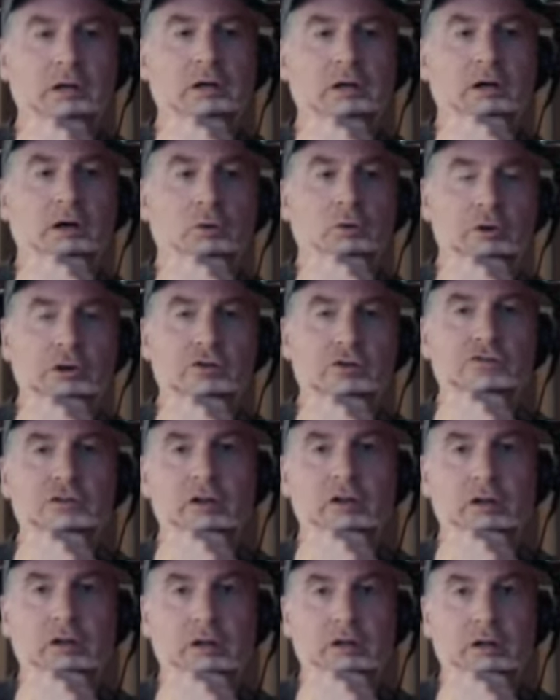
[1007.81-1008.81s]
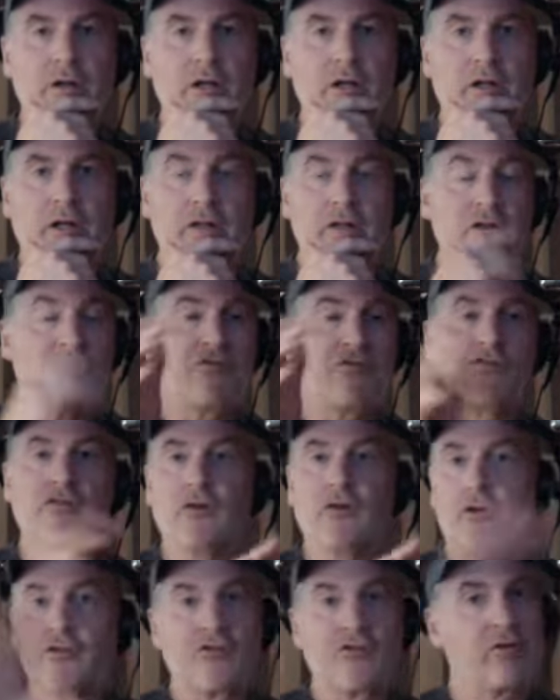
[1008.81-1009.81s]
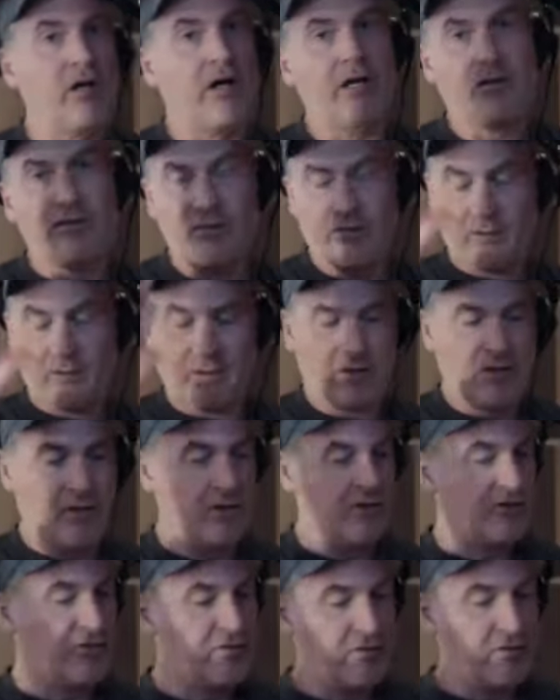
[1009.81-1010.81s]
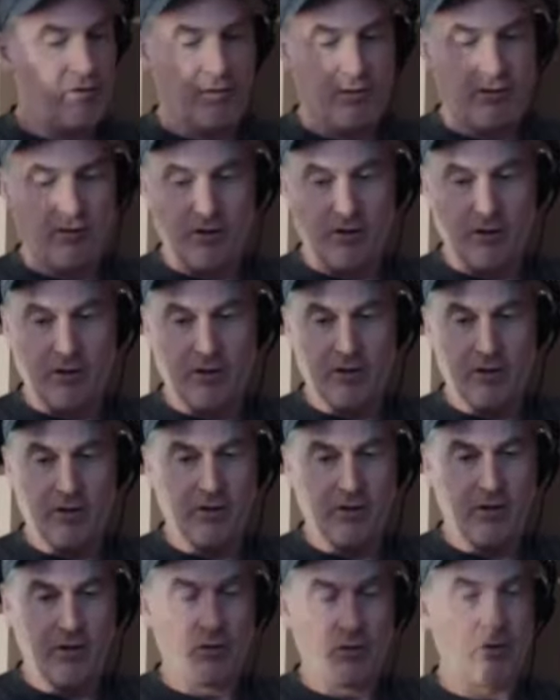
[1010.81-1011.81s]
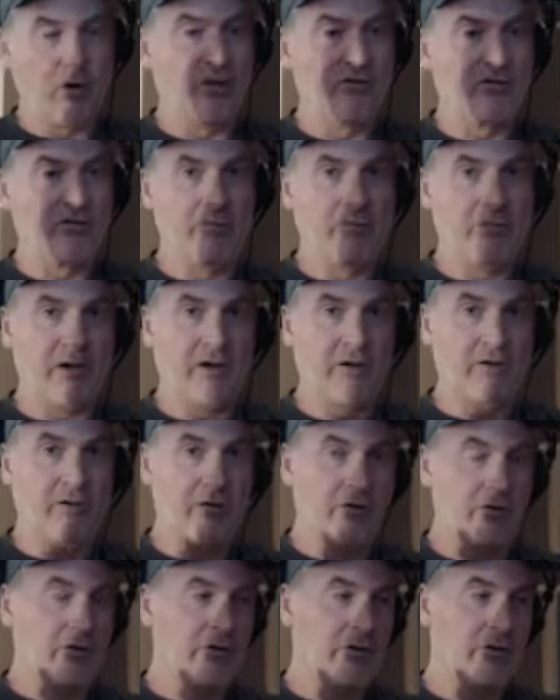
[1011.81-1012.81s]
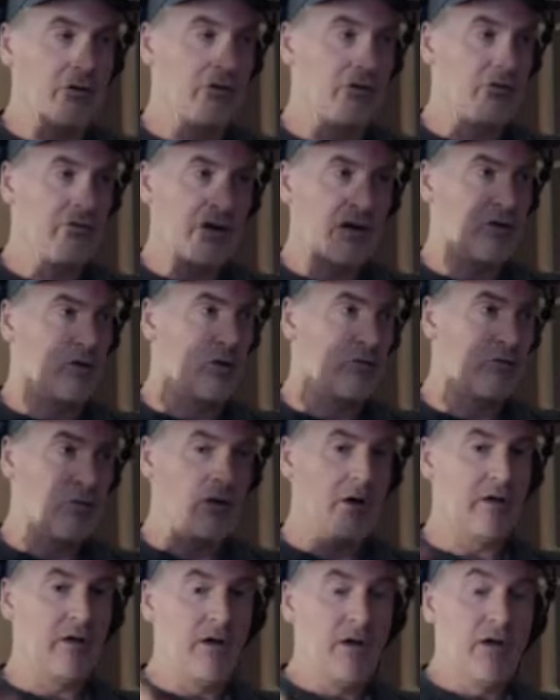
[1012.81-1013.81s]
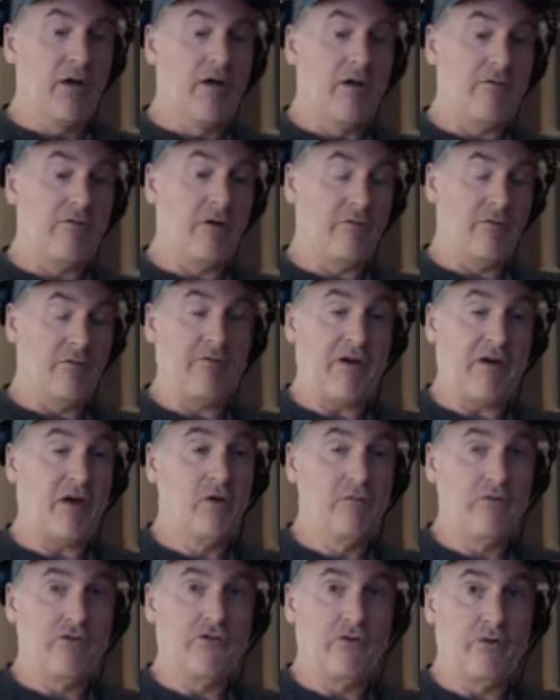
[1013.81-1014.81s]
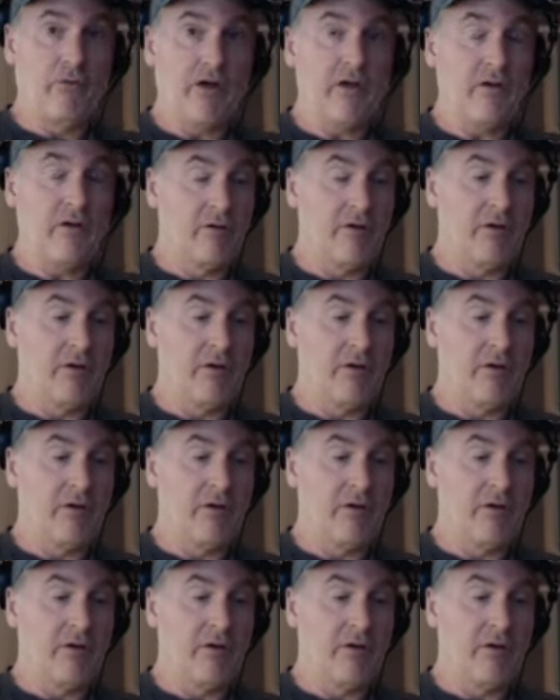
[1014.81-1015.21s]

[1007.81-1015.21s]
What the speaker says: We used to, and this is no slight against anywhere else I've been, or Vancouver, but Vancouver's a great